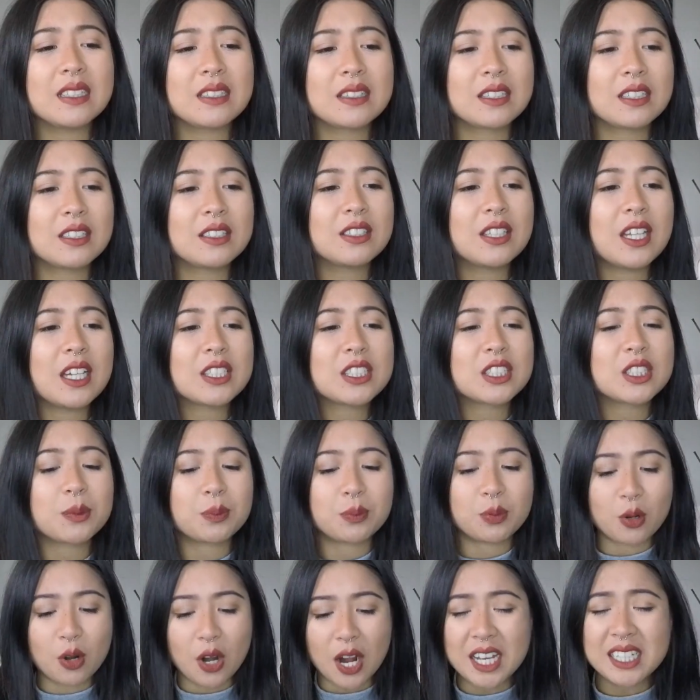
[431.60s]
They're like
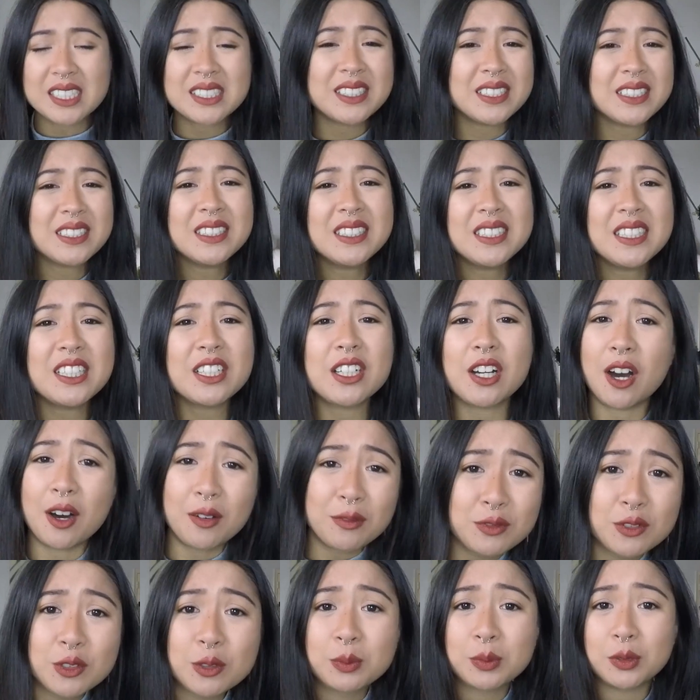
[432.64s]
surprisingly
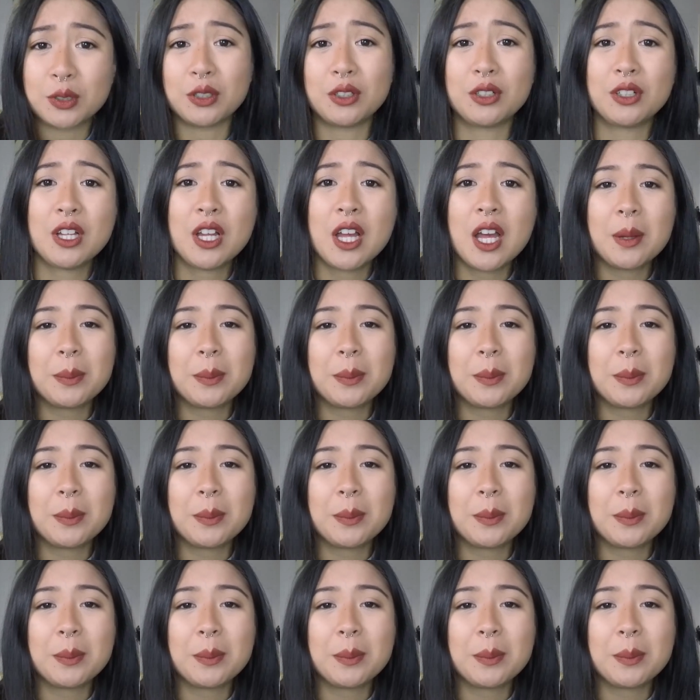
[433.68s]
comfortable